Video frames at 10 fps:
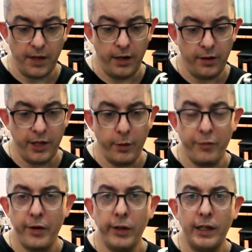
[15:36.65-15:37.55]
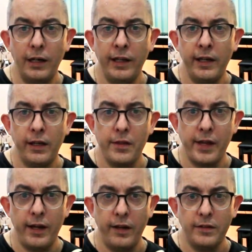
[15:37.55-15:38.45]
they were very clear
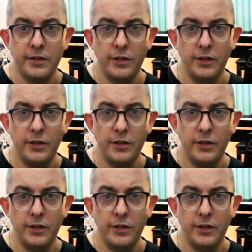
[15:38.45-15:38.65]
that